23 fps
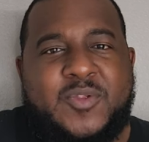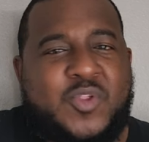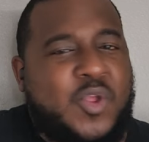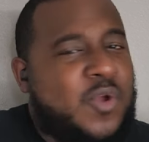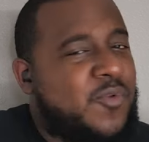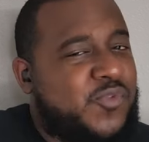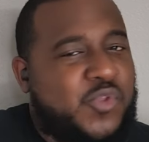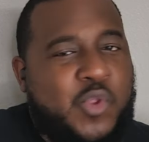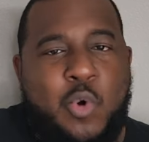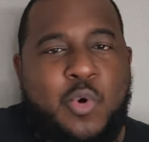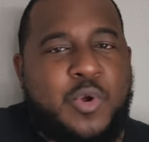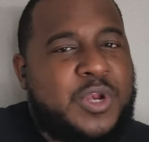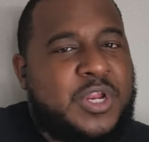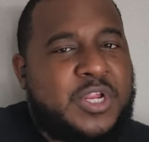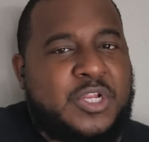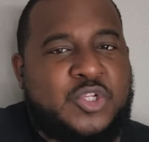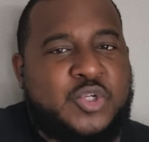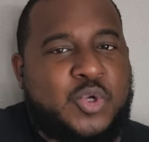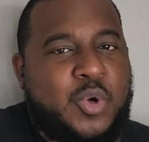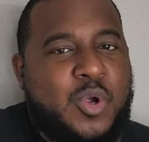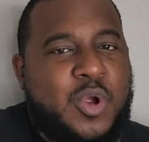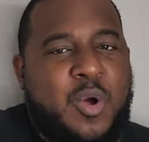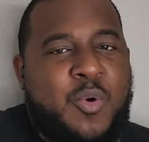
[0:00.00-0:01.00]
of throwing it
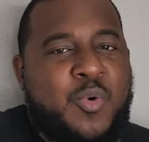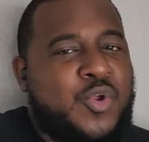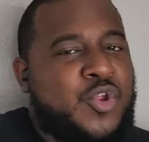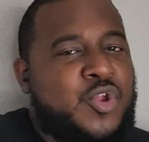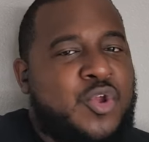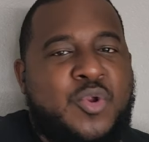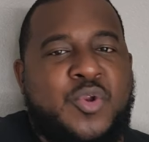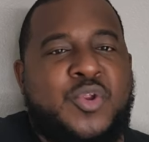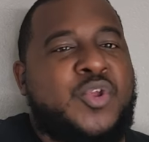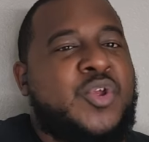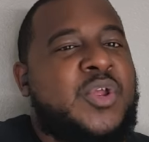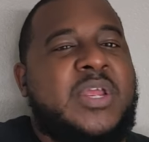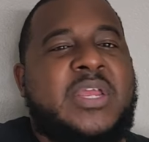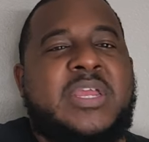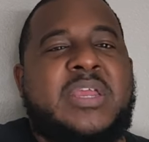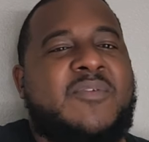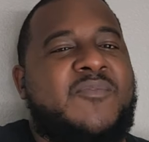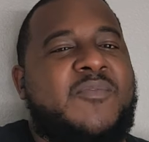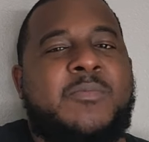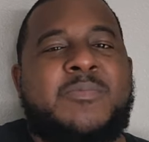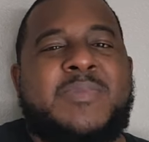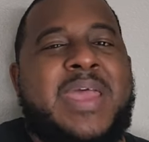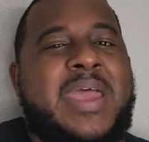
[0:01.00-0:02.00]
into a, you didn't
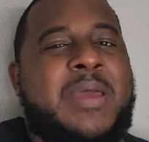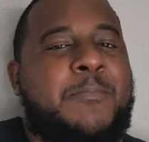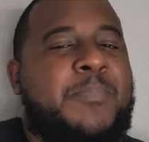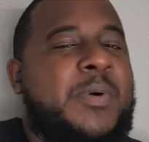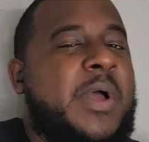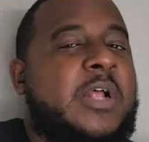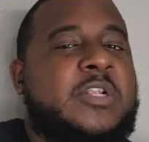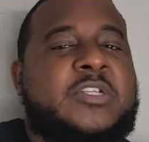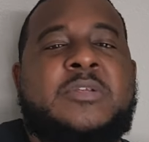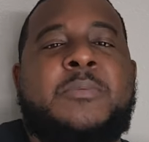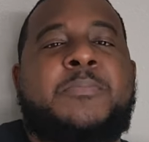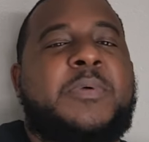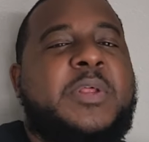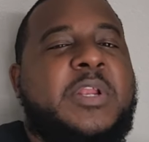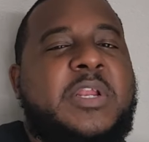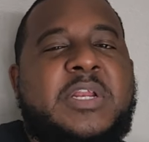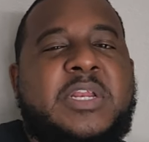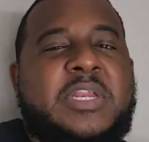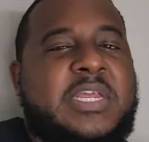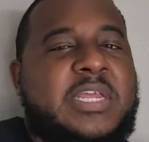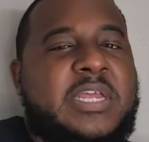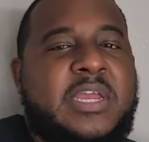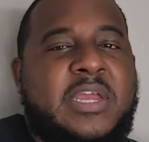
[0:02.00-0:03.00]
give him that
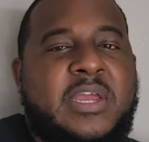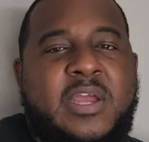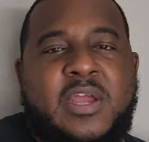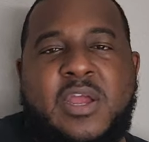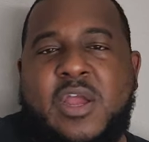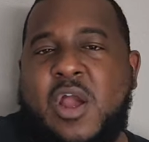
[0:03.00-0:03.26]
possibility